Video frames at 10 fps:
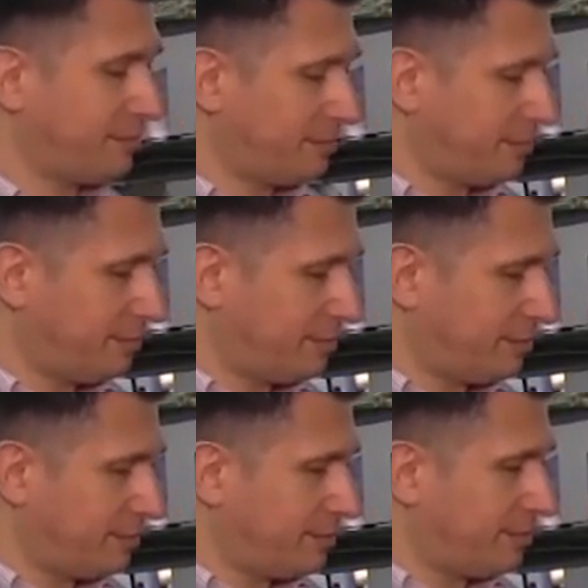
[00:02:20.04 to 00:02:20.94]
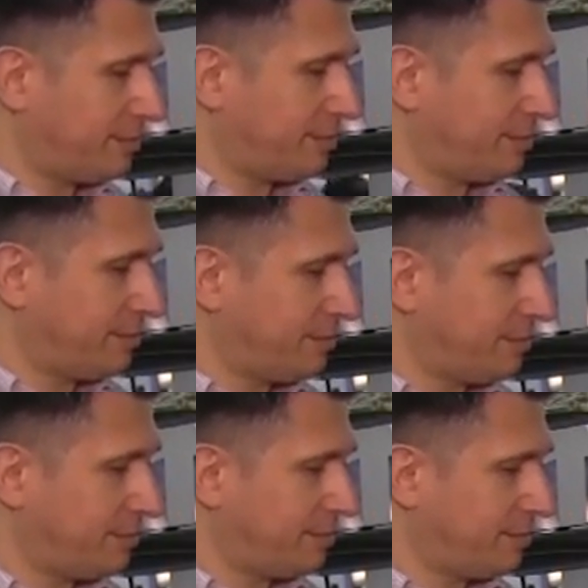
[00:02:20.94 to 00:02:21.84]

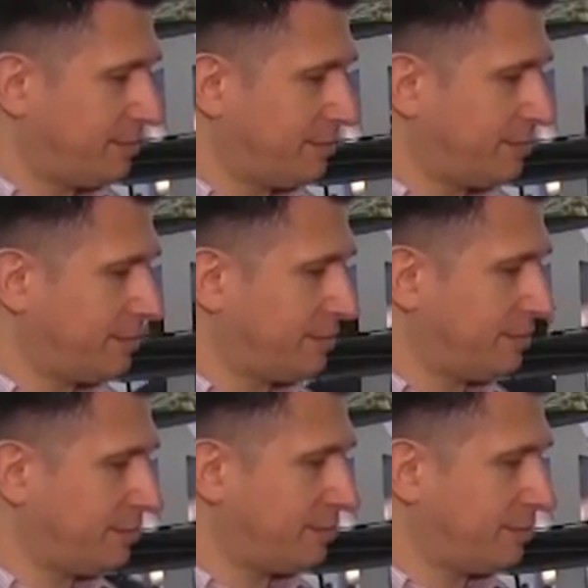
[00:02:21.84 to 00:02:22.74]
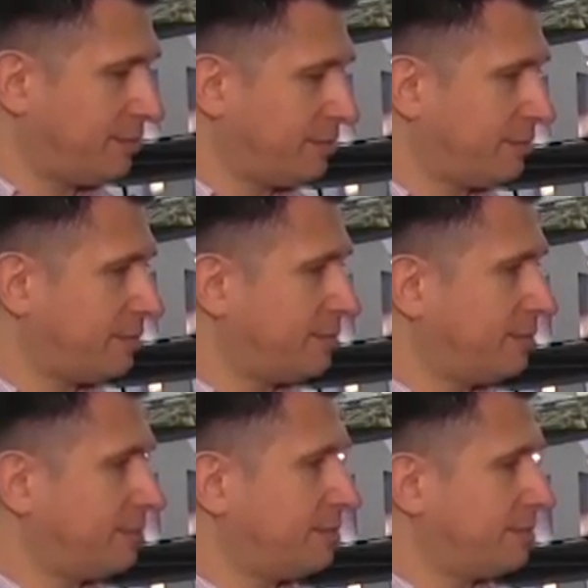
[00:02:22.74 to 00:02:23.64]

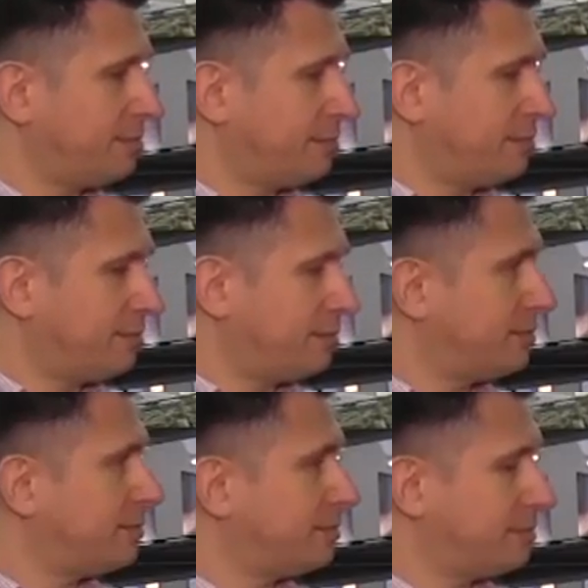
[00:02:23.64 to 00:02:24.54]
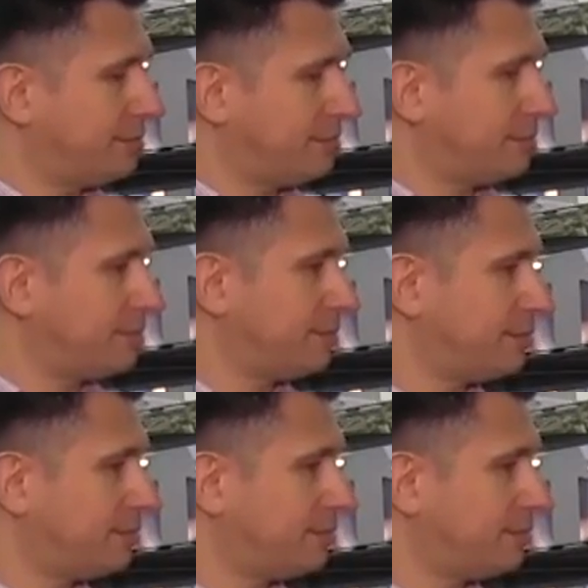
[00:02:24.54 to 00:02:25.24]
The person shown says nothing.